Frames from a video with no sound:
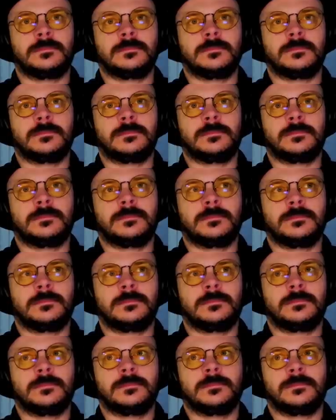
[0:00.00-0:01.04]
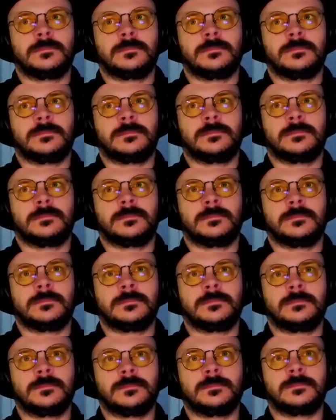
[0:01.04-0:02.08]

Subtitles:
The person shown says nothing.